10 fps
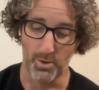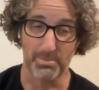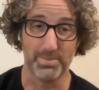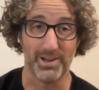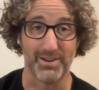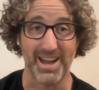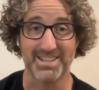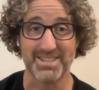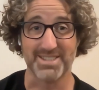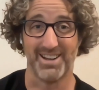plug
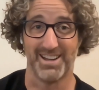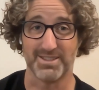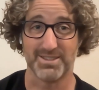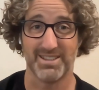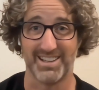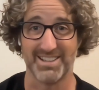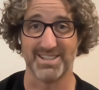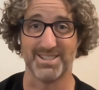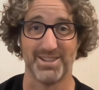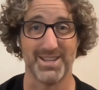exercise because
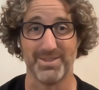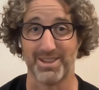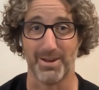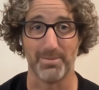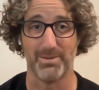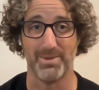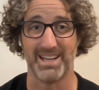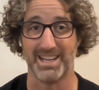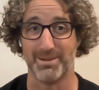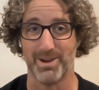it's not something that I'm going to make
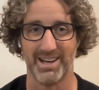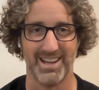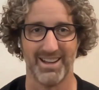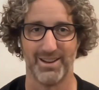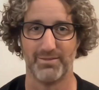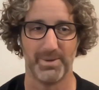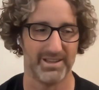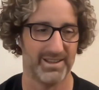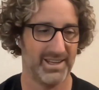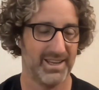any money out of. But
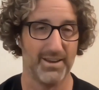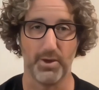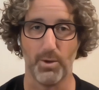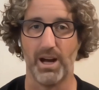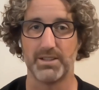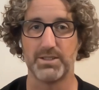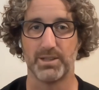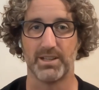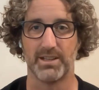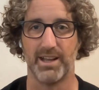if you aren't
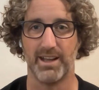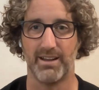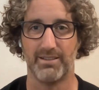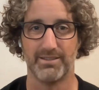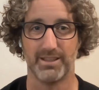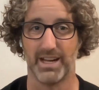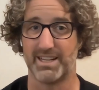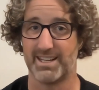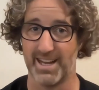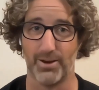doing it now, like
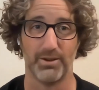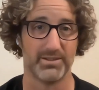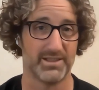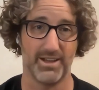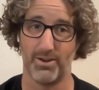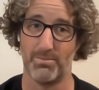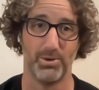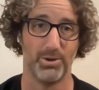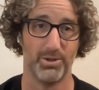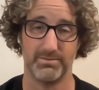get on
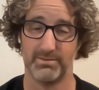board.